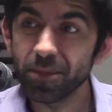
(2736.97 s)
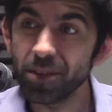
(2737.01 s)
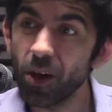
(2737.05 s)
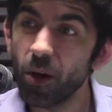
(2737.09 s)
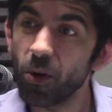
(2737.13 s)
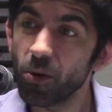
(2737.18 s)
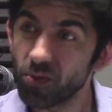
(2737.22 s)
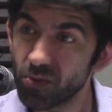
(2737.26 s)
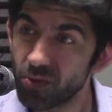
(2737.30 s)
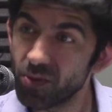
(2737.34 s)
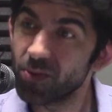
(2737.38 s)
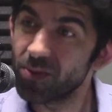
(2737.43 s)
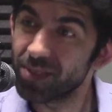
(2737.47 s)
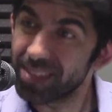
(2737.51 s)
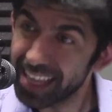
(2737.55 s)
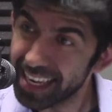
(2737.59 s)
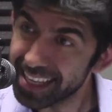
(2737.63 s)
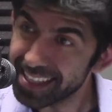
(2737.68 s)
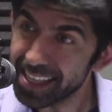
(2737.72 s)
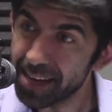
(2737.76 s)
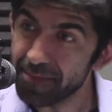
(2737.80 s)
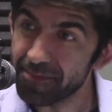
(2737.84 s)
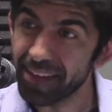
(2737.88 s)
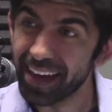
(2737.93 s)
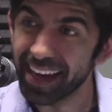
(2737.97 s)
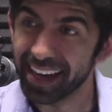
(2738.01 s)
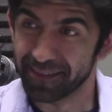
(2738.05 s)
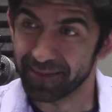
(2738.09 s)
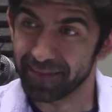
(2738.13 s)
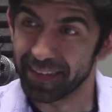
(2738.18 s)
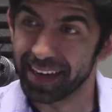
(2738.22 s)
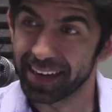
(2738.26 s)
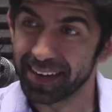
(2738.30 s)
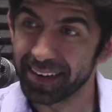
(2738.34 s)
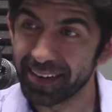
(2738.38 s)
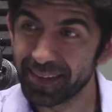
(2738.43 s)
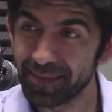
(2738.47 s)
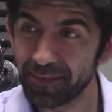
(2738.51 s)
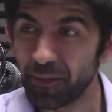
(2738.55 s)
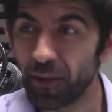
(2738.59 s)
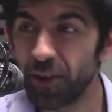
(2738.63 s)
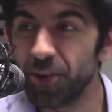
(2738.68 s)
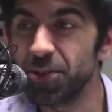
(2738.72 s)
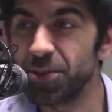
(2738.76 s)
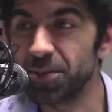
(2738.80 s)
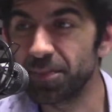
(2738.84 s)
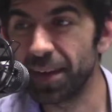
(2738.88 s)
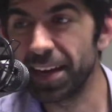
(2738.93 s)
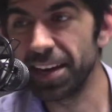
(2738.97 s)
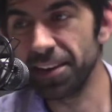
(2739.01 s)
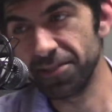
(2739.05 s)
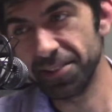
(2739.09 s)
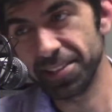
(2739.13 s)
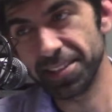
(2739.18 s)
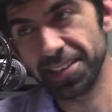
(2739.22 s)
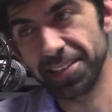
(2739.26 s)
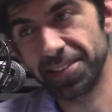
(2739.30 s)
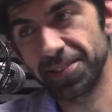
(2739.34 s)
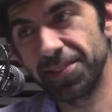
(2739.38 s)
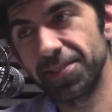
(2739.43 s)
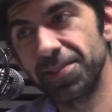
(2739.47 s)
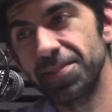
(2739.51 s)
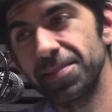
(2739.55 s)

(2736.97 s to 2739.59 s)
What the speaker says: No, dude, take that back, man. Mario's my everything, dude.